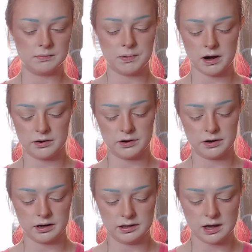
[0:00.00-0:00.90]

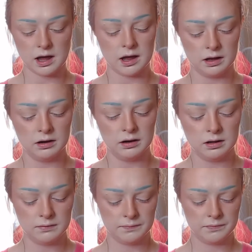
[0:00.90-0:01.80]
powder again,
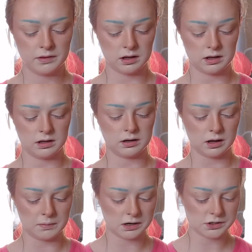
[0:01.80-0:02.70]
and
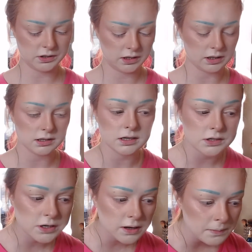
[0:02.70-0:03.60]
I'm actually gonna
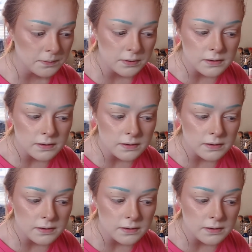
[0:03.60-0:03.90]
touch up